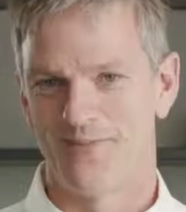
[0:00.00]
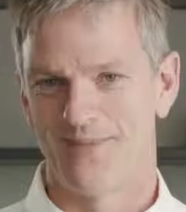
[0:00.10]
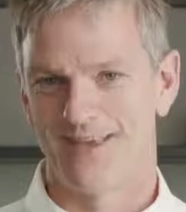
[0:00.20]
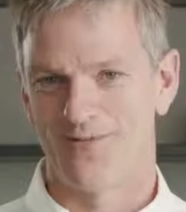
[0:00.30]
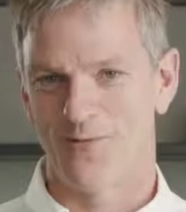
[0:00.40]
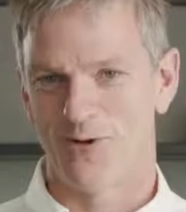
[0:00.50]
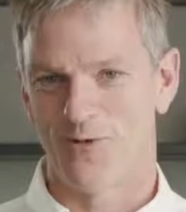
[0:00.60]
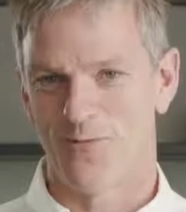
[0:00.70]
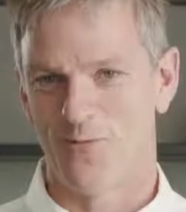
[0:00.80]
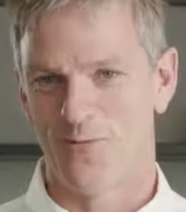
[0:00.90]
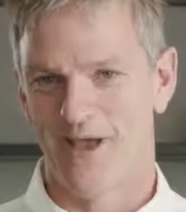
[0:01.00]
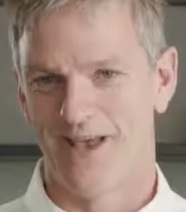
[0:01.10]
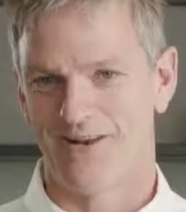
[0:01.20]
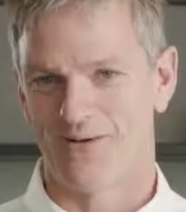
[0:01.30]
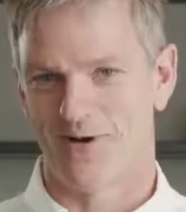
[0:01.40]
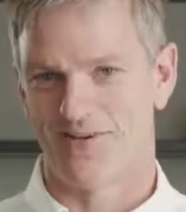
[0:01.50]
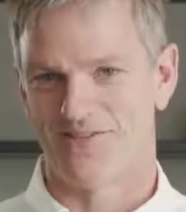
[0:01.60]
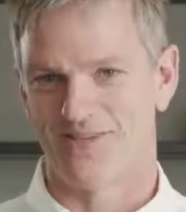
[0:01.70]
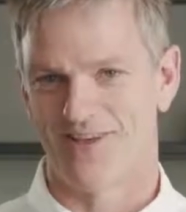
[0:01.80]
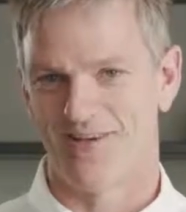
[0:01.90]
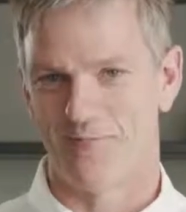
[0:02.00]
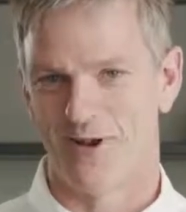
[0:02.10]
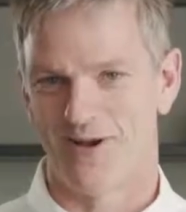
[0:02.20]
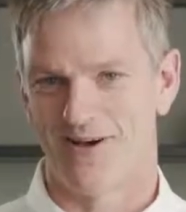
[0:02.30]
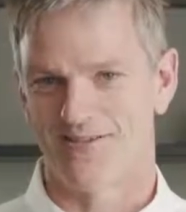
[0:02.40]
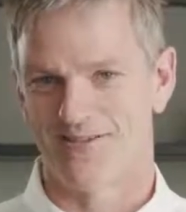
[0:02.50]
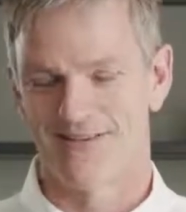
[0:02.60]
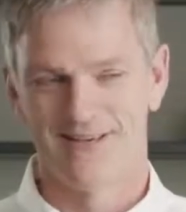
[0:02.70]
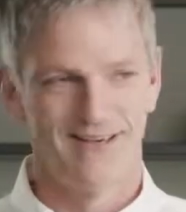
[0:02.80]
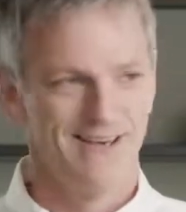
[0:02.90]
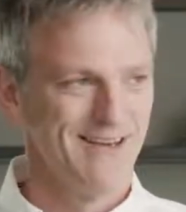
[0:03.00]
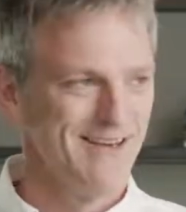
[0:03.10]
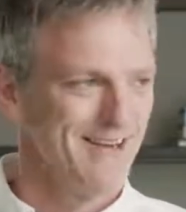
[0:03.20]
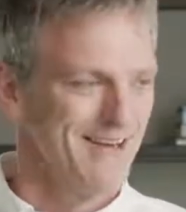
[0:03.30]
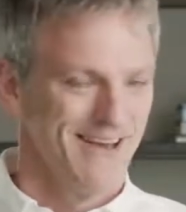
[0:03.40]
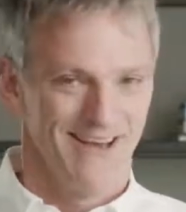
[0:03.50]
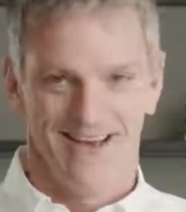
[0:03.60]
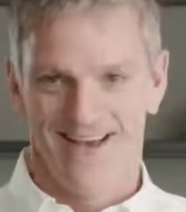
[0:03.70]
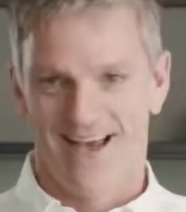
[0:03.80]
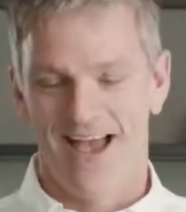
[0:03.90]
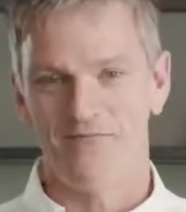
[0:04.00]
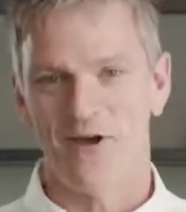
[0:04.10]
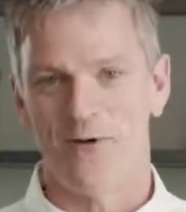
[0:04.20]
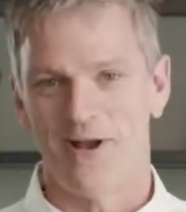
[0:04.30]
That's one of the weirder questions I've been asked. I have no